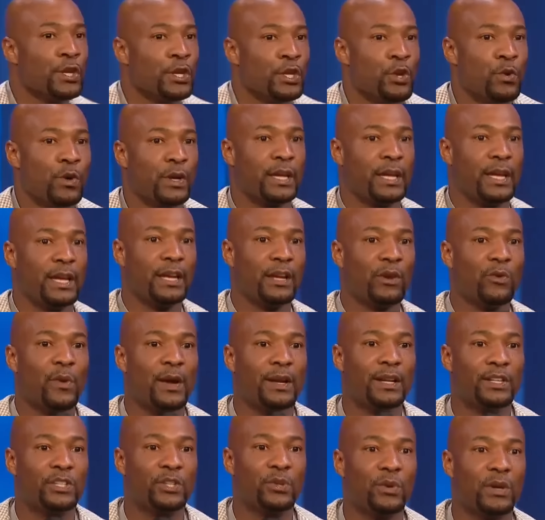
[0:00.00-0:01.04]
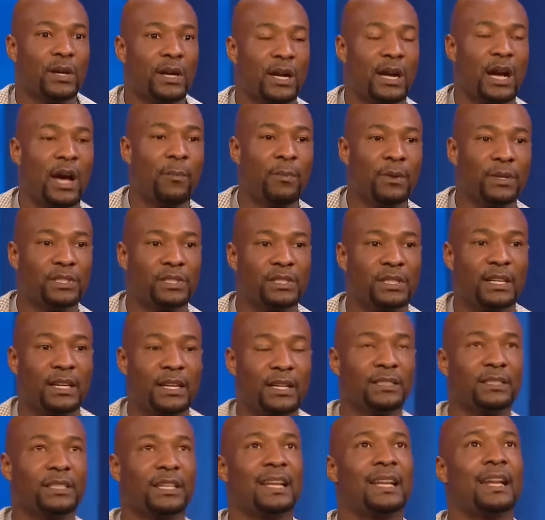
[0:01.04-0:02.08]
You are getting ready to accomplish
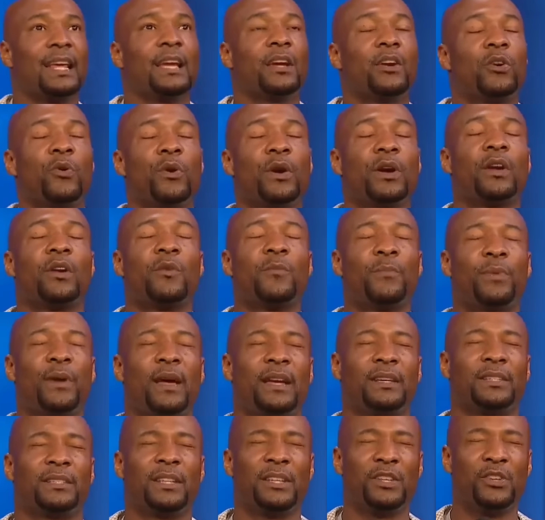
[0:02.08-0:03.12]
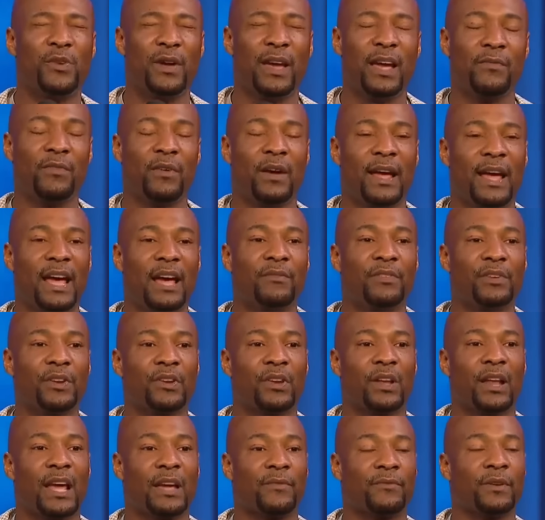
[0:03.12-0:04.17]
things in a quicker pace than you ever have in
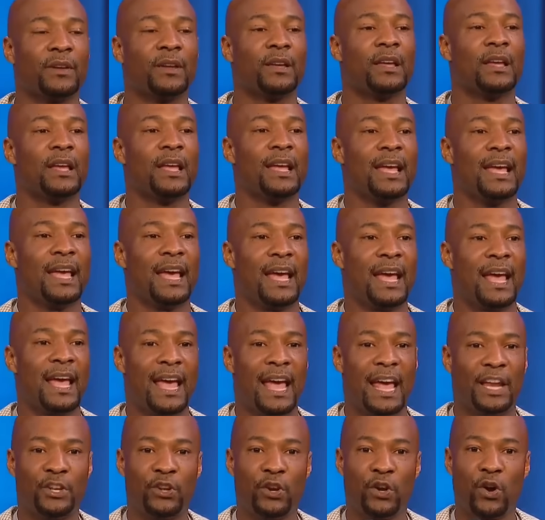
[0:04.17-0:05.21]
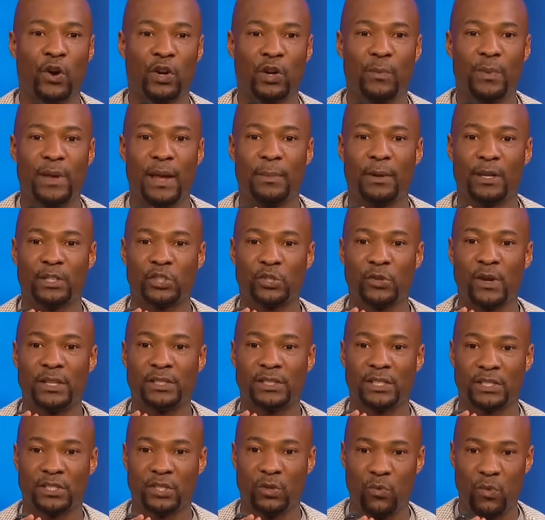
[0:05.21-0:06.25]
your life. And you're going to be able to
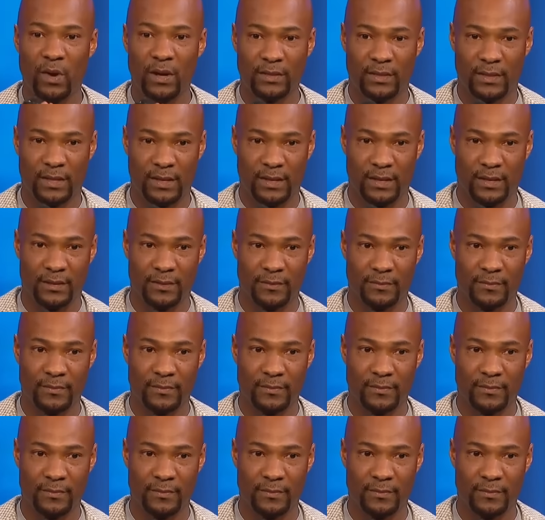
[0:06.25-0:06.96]
trace it to one thing.